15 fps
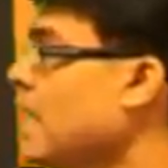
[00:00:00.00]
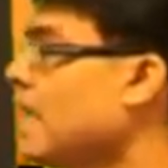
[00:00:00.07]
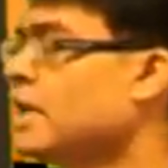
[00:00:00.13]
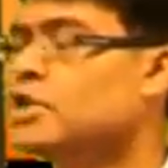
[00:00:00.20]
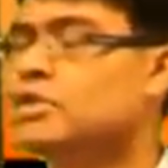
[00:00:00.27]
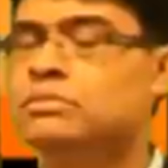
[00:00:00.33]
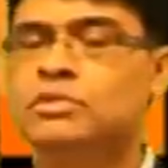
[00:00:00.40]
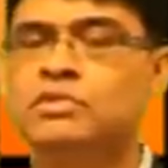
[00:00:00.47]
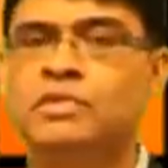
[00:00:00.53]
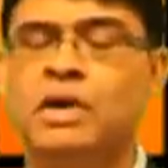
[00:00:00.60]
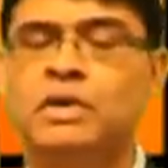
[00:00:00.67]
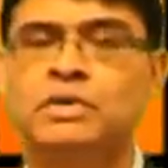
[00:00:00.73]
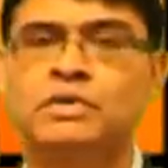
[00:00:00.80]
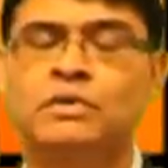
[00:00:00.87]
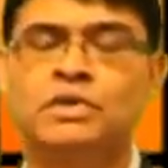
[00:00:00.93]
likely to move
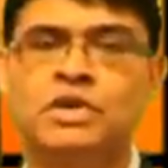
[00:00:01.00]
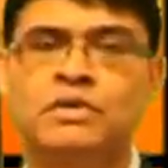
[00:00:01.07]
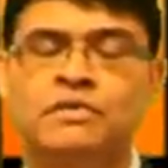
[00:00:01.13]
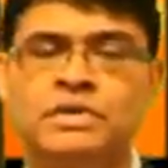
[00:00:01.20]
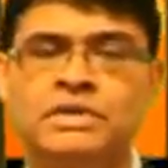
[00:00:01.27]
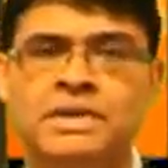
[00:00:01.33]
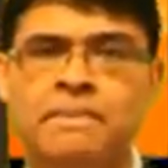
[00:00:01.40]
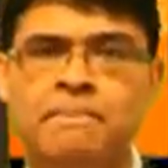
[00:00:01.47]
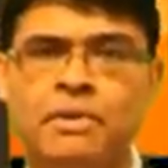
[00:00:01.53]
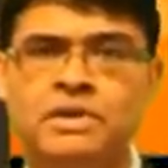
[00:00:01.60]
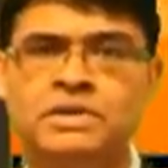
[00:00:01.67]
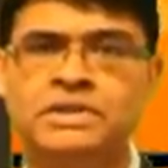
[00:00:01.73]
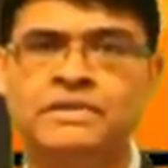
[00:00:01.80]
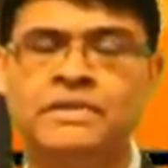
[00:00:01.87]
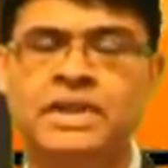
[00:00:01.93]
out. So watch out for some
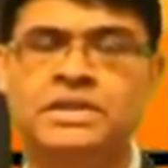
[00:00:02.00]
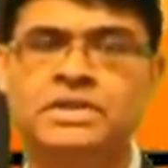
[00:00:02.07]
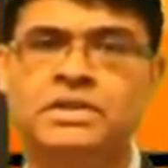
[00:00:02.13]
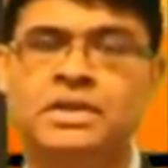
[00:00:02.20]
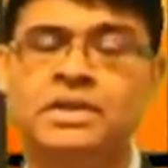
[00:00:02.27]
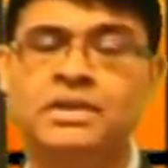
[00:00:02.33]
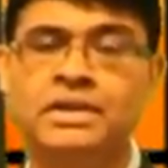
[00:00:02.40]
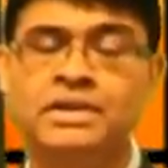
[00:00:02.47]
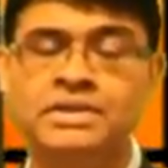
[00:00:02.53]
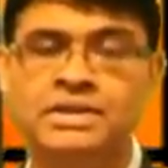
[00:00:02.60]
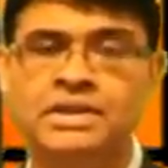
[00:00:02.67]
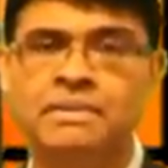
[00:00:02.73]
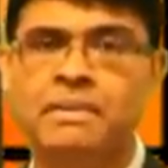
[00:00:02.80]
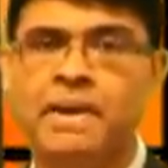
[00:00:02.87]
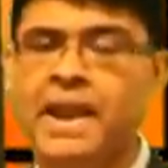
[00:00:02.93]
positive action in
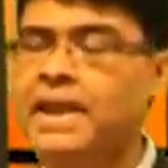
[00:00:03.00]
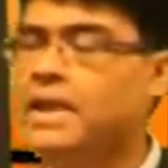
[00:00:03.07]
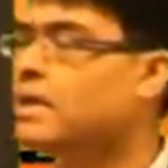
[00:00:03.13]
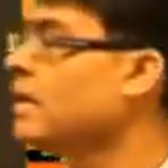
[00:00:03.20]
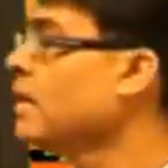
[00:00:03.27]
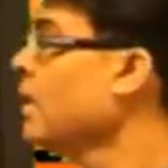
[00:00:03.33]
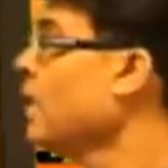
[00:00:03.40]
IndusInd Bank